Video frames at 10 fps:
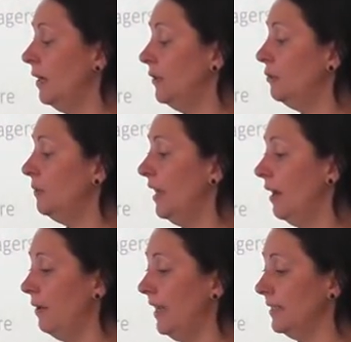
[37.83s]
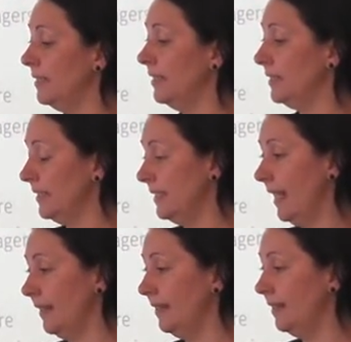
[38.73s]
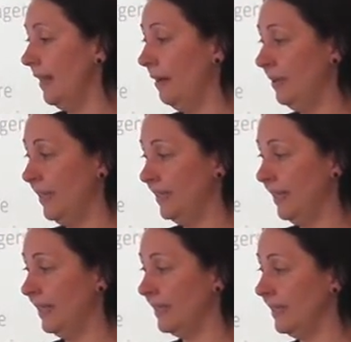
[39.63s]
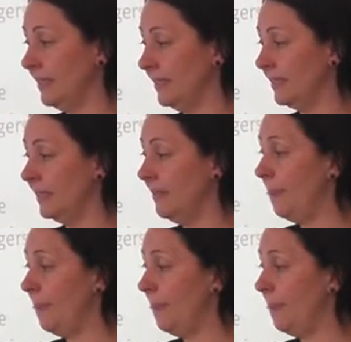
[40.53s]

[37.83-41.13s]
human error accidents, and technical error accidents.